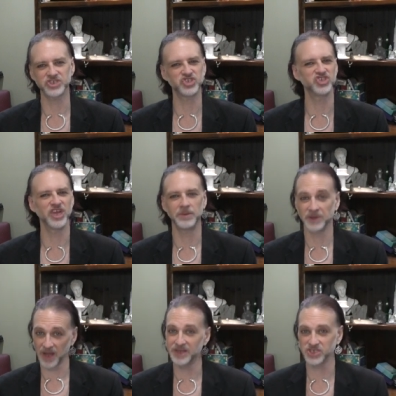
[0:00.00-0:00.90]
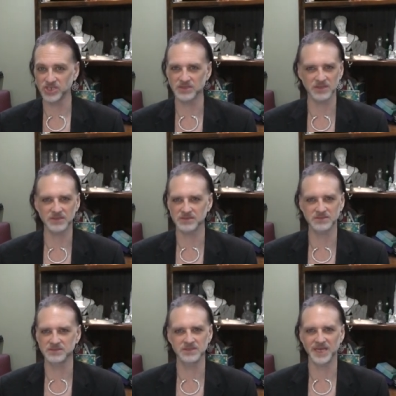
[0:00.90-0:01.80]
a shit, but I took the
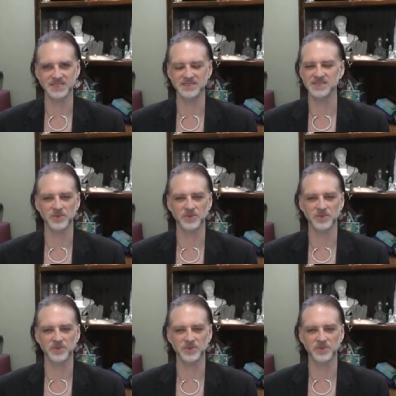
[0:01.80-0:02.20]
lessons.